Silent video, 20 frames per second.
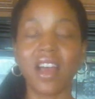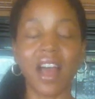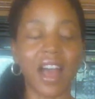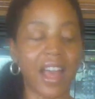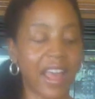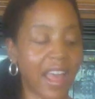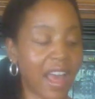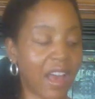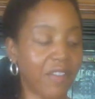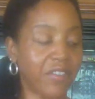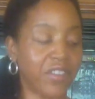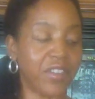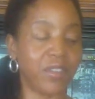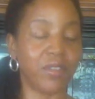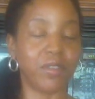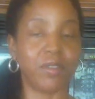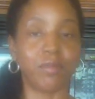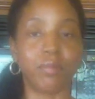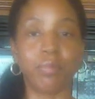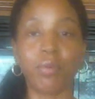I have
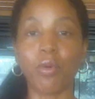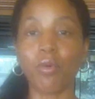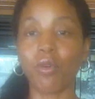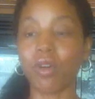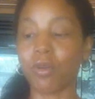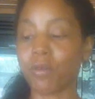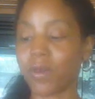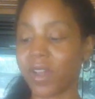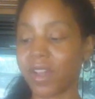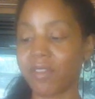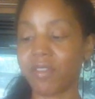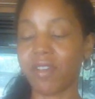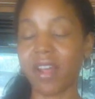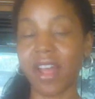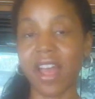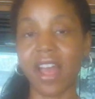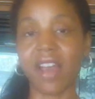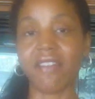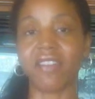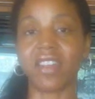to pour whatever
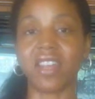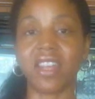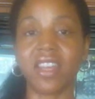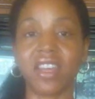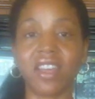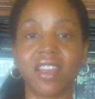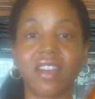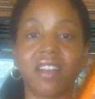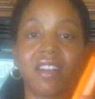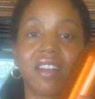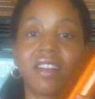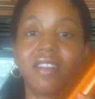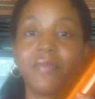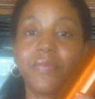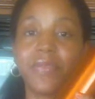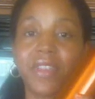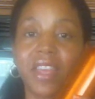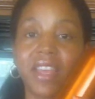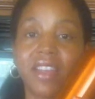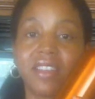I have in here
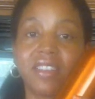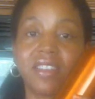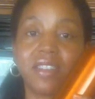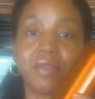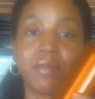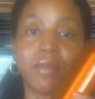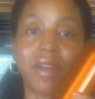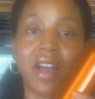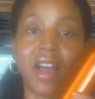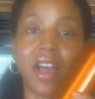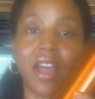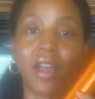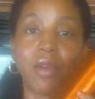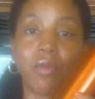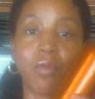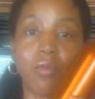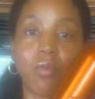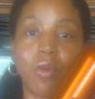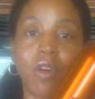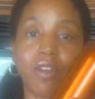into my
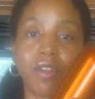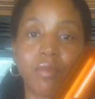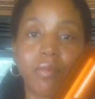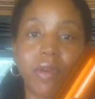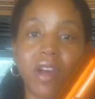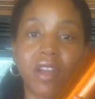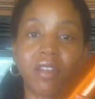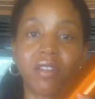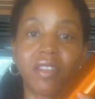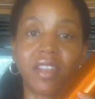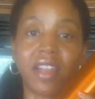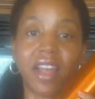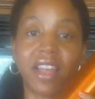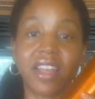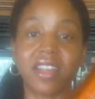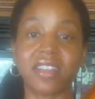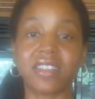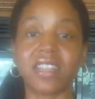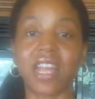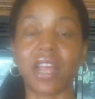water bottle that
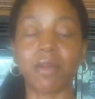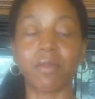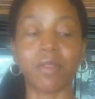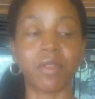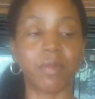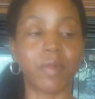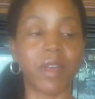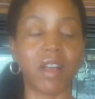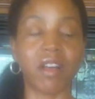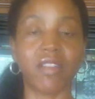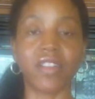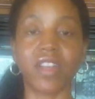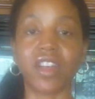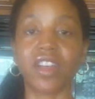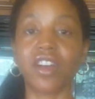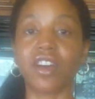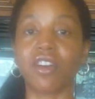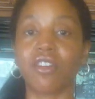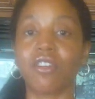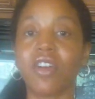I can take with me on the
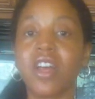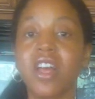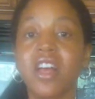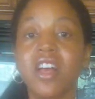go